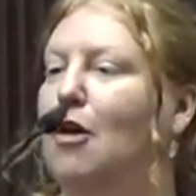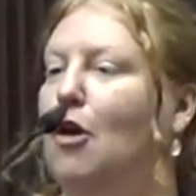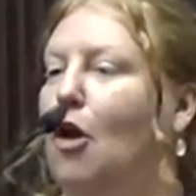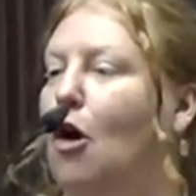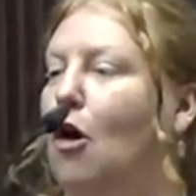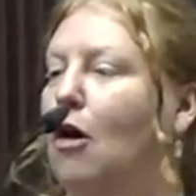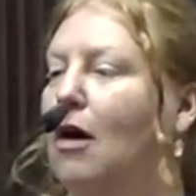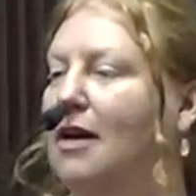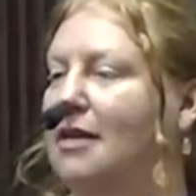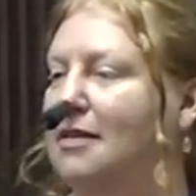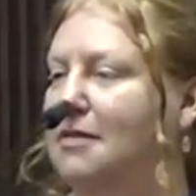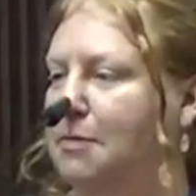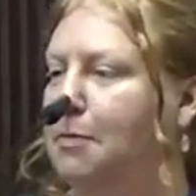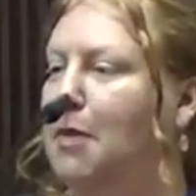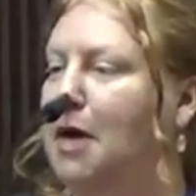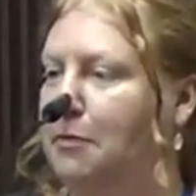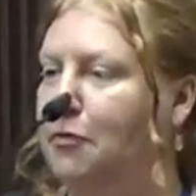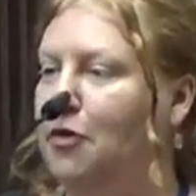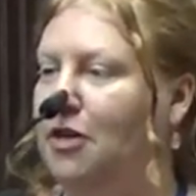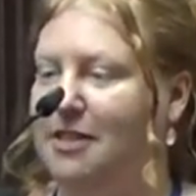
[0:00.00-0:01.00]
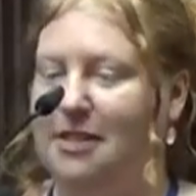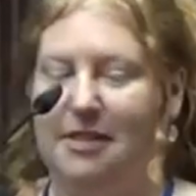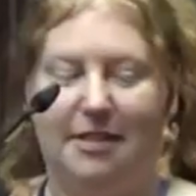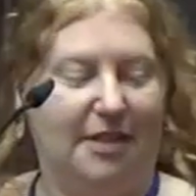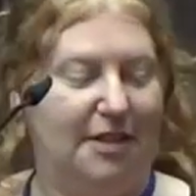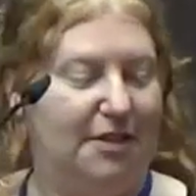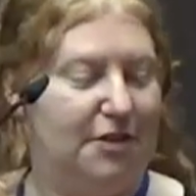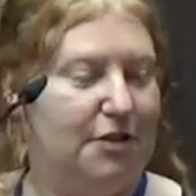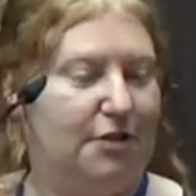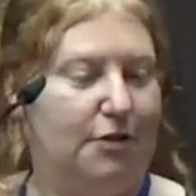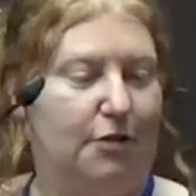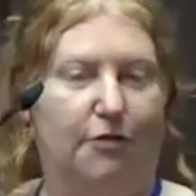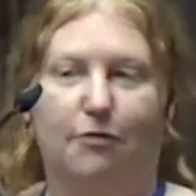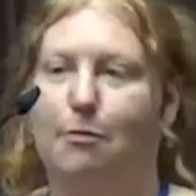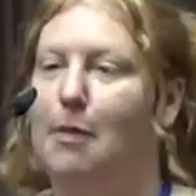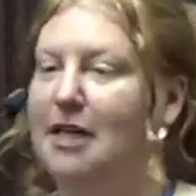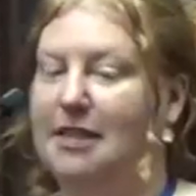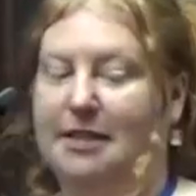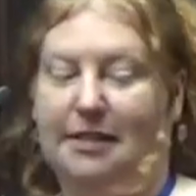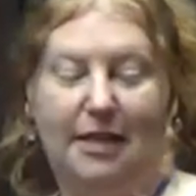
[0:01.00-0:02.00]
long as my presentation of
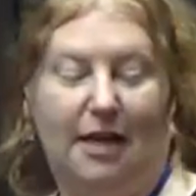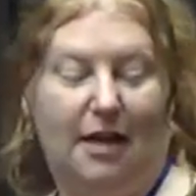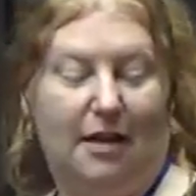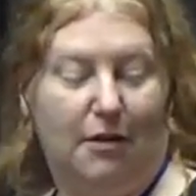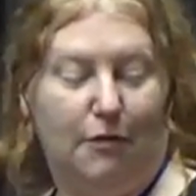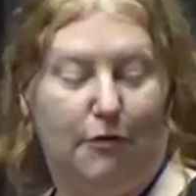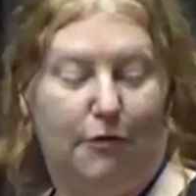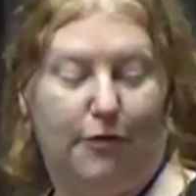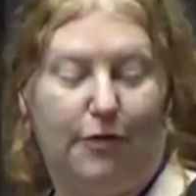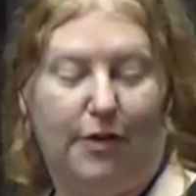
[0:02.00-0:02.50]
myself.